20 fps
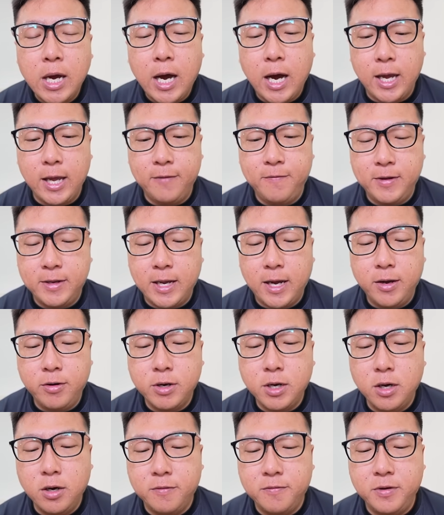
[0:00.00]
I have a
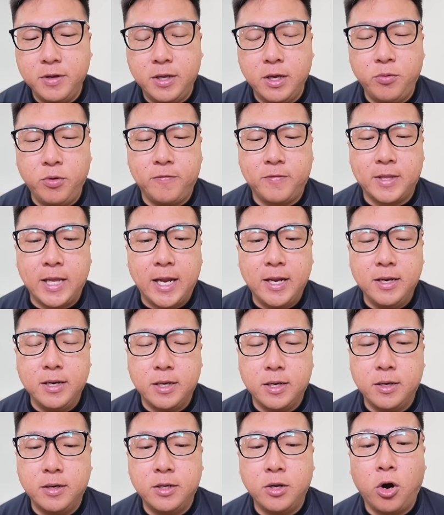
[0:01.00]
Dialga over here with
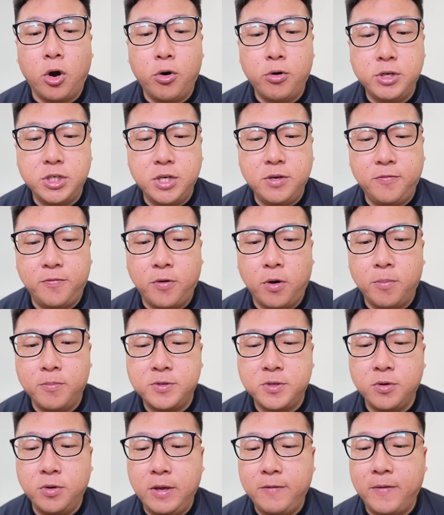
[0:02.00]
Thunder, the origin form.
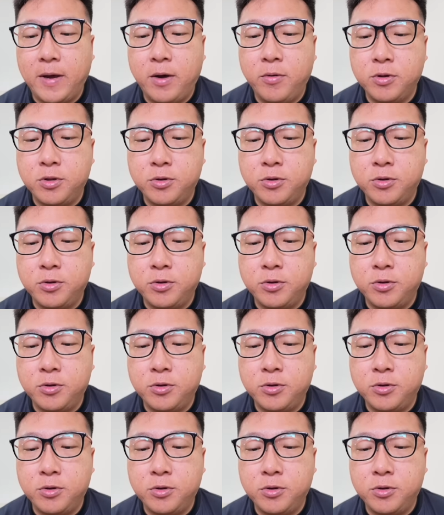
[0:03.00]
So if I were